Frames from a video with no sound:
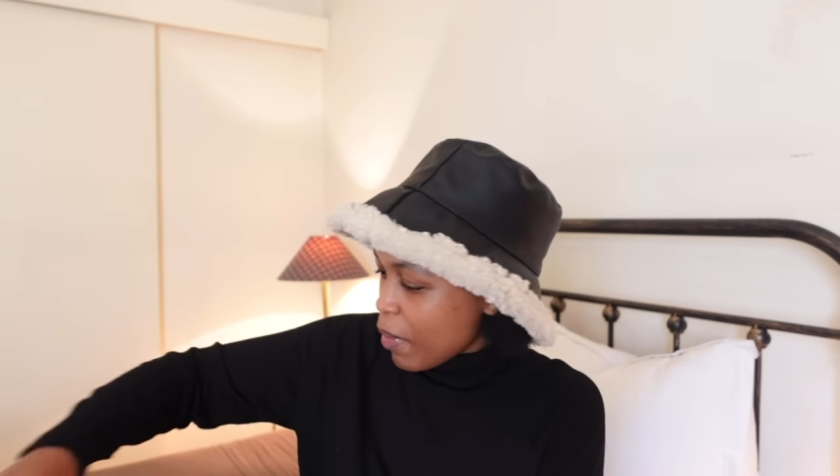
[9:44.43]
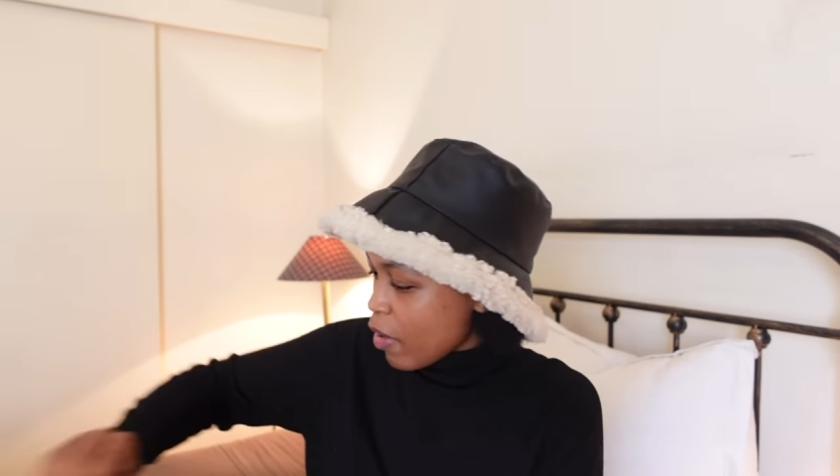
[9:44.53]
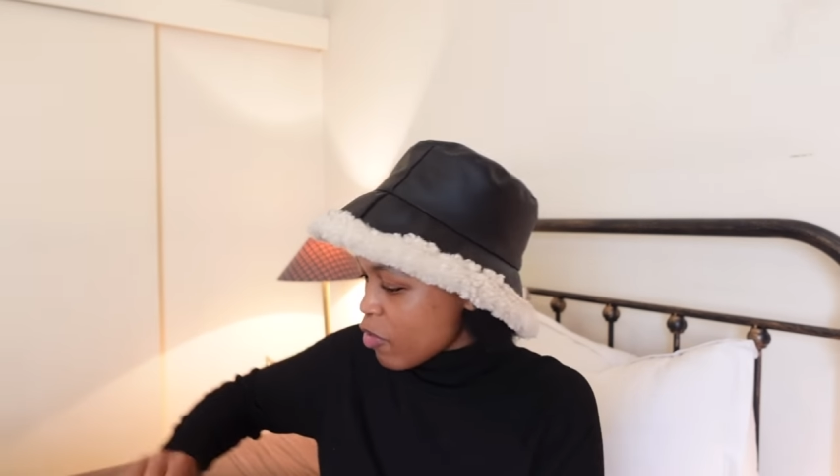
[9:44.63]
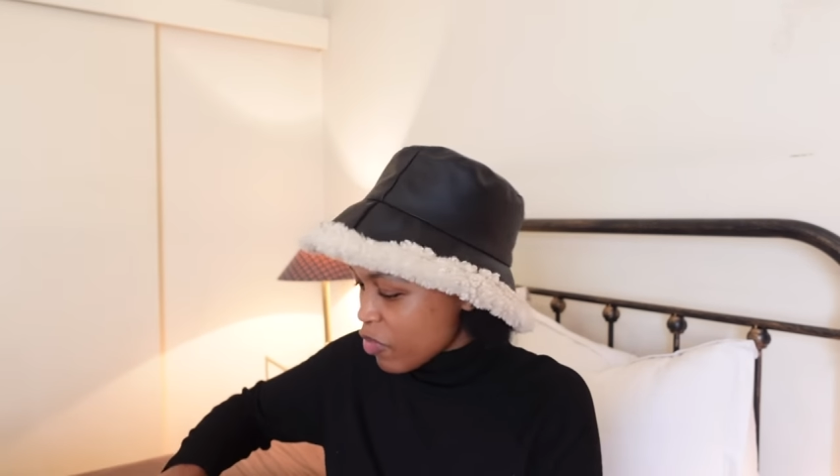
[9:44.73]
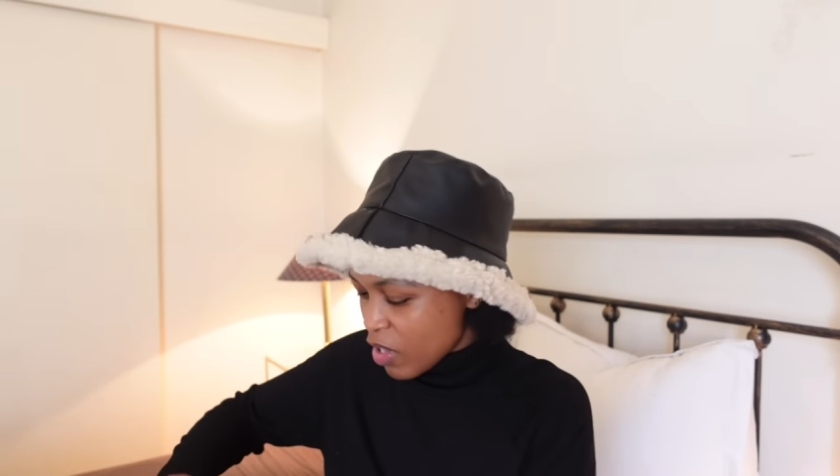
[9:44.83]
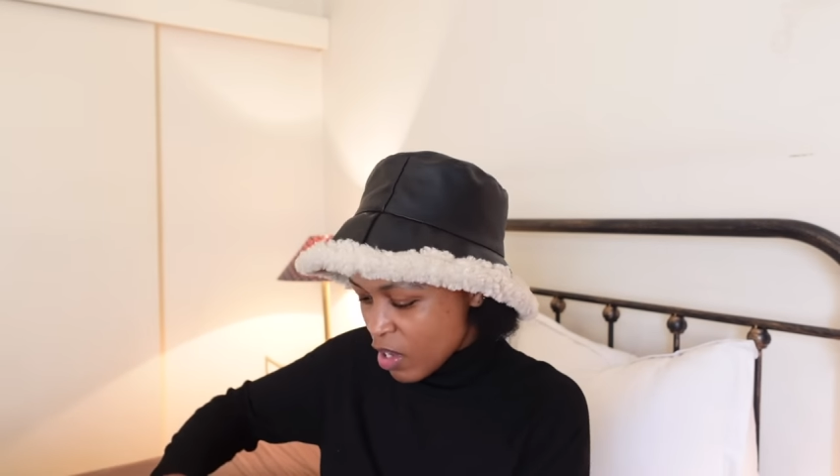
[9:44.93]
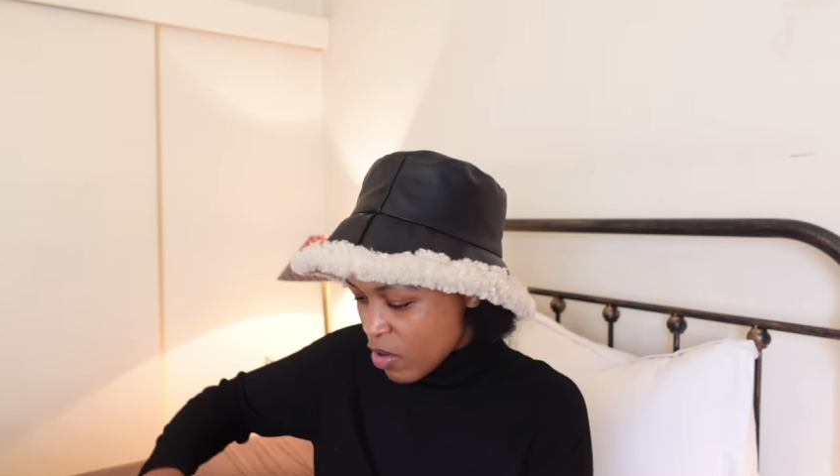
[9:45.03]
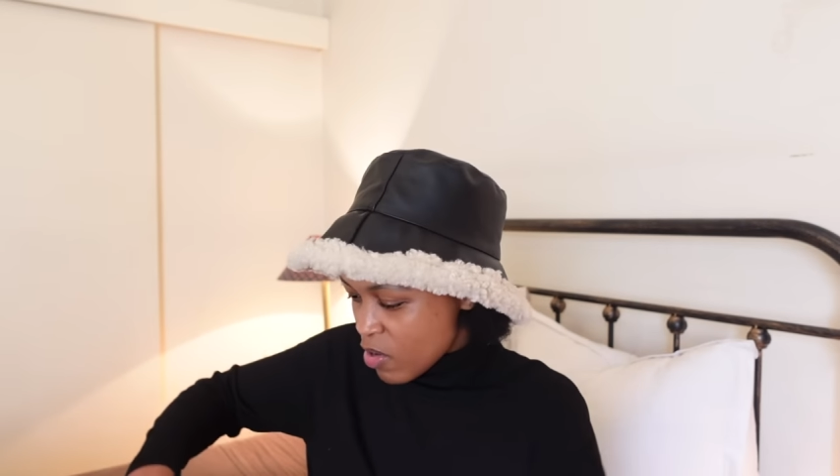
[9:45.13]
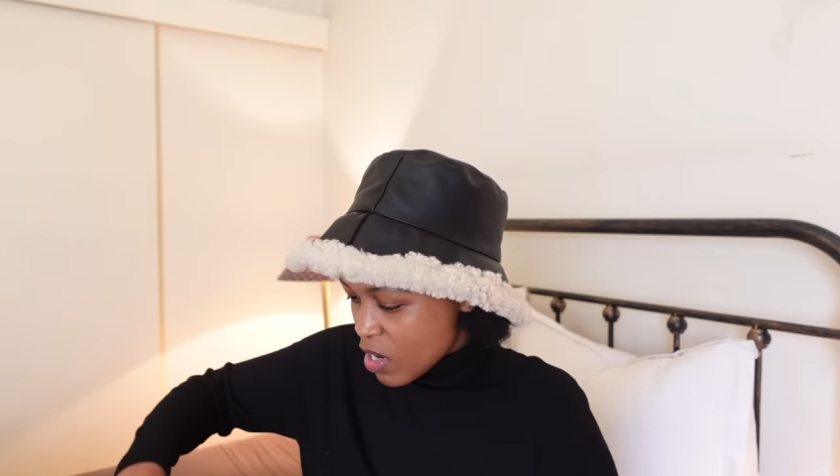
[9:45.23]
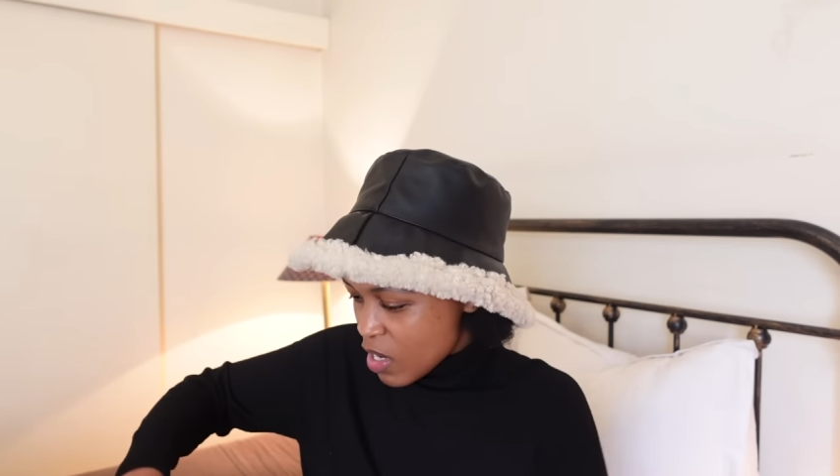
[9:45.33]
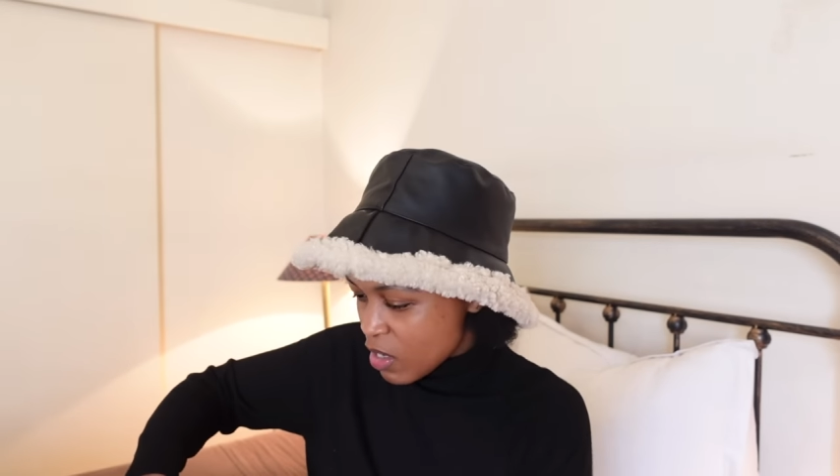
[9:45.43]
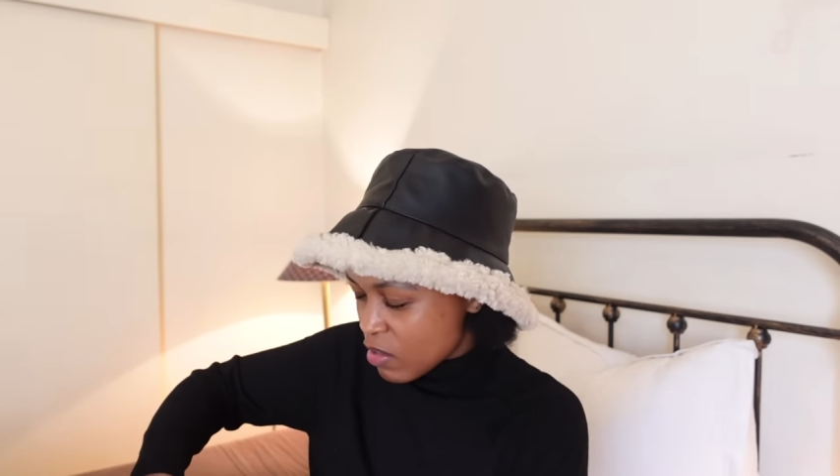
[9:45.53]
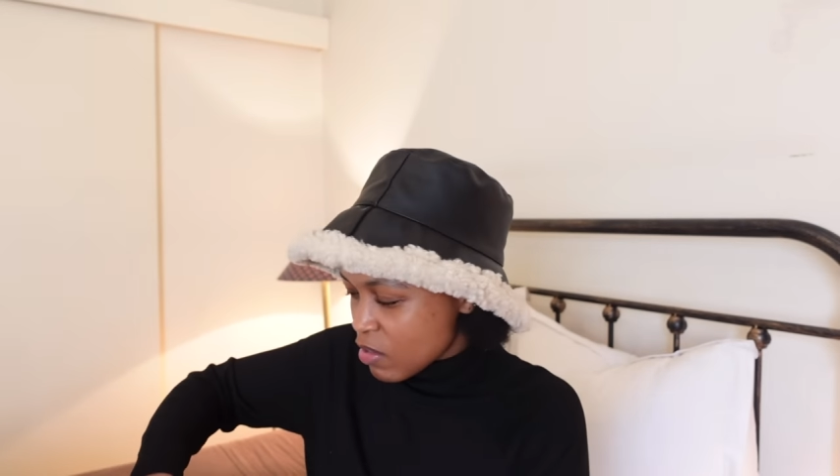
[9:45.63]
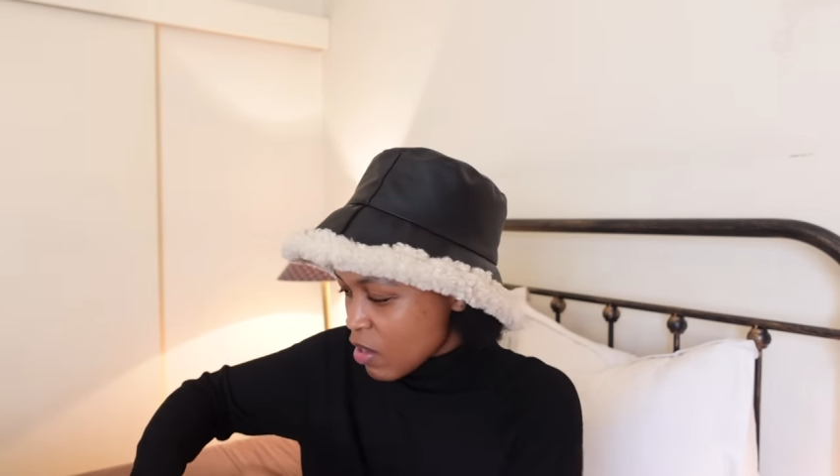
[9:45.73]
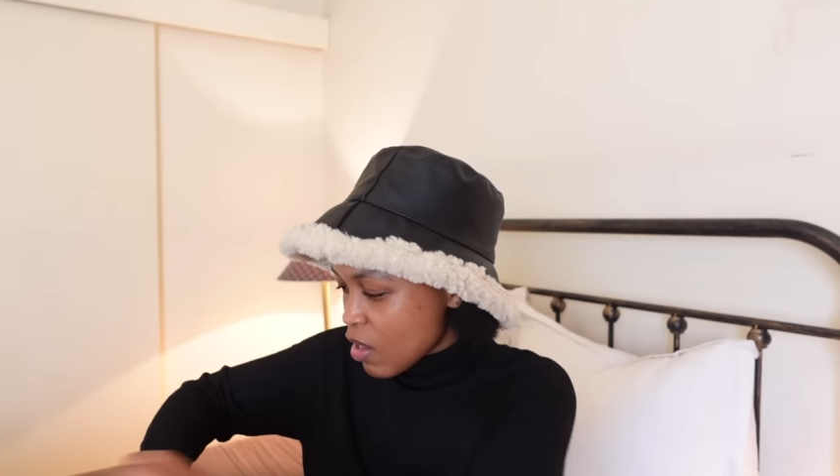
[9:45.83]
pair of
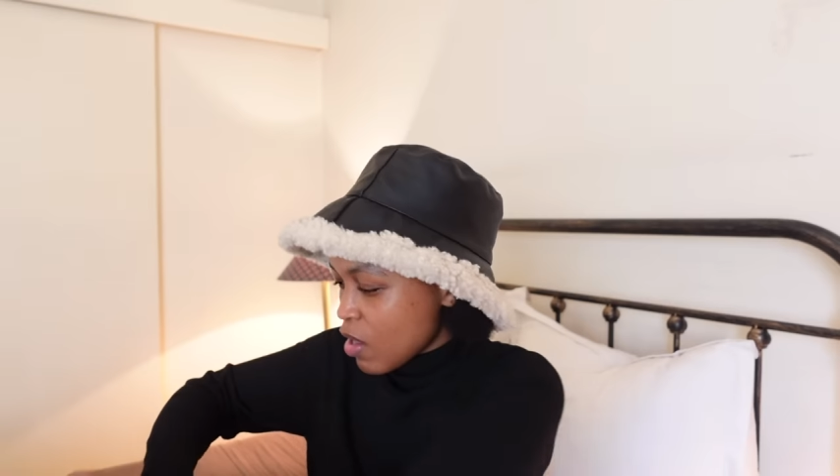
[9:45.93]
earrings,